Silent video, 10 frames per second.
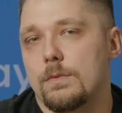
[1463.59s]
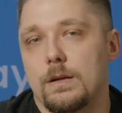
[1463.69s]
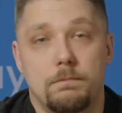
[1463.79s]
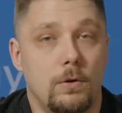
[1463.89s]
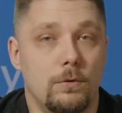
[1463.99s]

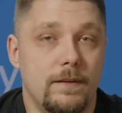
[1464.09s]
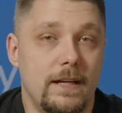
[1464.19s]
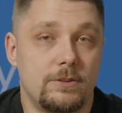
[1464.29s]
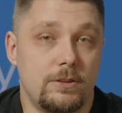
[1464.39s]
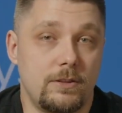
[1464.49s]
both
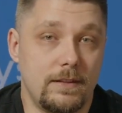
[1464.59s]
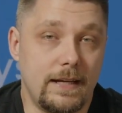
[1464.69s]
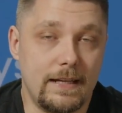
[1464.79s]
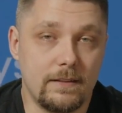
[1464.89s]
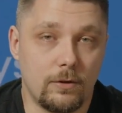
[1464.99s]
Azure
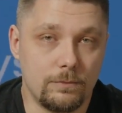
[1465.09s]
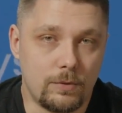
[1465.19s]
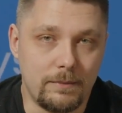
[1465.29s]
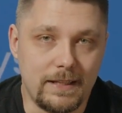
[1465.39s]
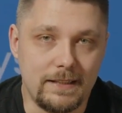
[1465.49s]
and
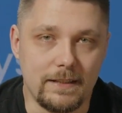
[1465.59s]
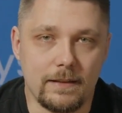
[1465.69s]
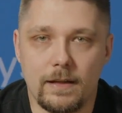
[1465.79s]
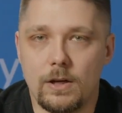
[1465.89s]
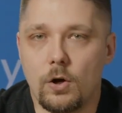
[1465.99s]
on-prem AD.
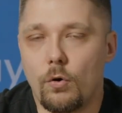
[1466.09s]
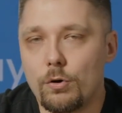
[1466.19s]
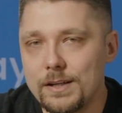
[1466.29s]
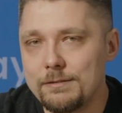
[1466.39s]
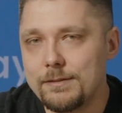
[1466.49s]

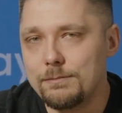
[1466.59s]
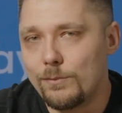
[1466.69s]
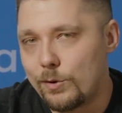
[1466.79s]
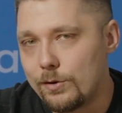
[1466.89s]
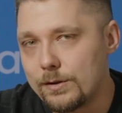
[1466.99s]
Or even
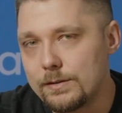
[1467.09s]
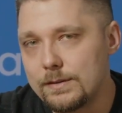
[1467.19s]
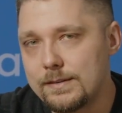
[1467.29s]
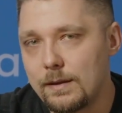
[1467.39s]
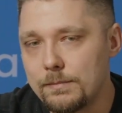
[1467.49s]
more,
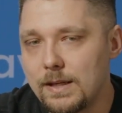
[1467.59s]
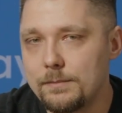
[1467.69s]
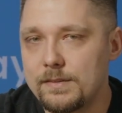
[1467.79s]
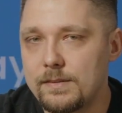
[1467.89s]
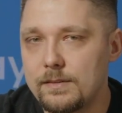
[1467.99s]

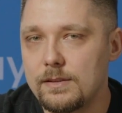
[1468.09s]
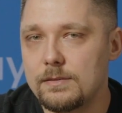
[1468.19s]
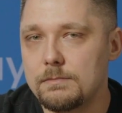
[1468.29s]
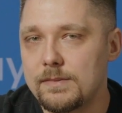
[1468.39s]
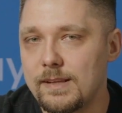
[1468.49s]
sometimes
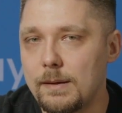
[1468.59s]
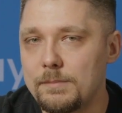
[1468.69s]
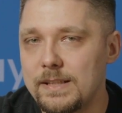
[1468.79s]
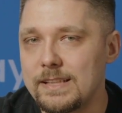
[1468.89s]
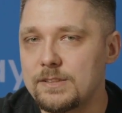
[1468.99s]
some
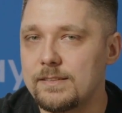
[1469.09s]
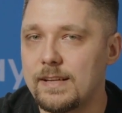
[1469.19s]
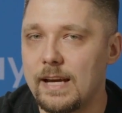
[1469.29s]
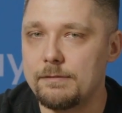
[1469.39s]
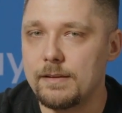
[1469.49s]
applications
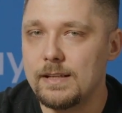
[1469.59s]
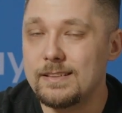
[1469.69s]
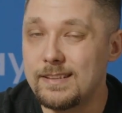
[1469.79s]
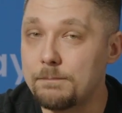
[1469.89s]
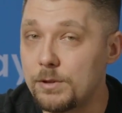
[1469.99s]
have
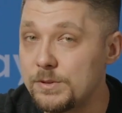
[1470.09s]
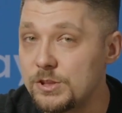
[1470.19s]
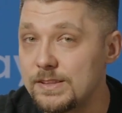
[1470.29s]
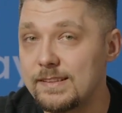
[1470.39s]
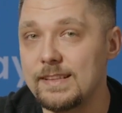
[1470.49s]
some
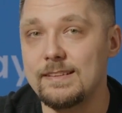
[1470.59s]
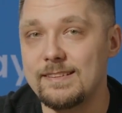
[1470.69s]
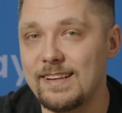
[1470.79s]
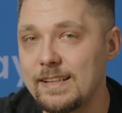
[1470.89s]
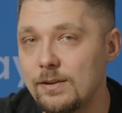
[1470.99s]
permissions
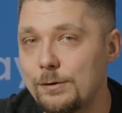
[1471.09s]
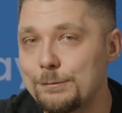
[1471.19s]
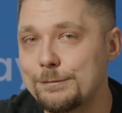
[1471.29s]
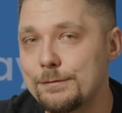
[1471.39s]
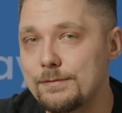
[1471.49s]
inside
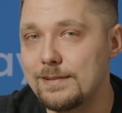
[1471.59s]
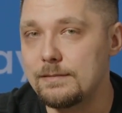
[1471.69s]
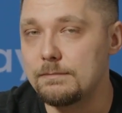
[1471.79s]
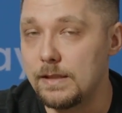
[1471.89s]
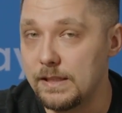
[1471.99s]
of
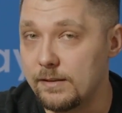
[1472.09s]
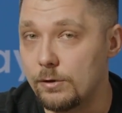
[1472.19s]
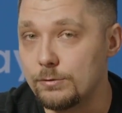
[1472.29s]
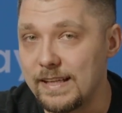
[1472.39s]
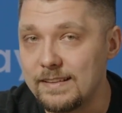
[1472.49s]
its
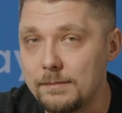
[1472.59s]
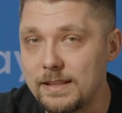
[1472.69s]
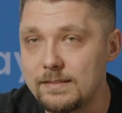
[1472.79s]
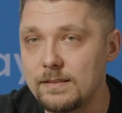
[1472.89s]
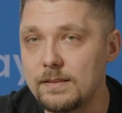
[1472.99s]
own
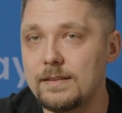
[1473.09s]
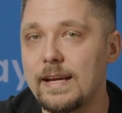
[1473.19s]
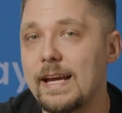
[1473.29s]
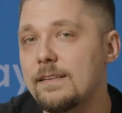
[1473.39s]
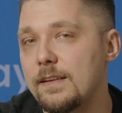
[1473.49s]
database
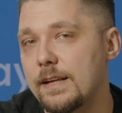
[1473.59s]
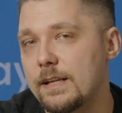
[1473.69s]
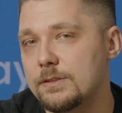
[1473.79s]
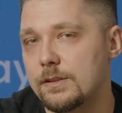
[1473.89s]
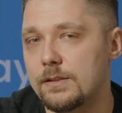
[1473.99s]
and in
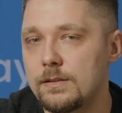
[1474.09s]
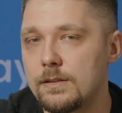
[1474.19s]
Azure.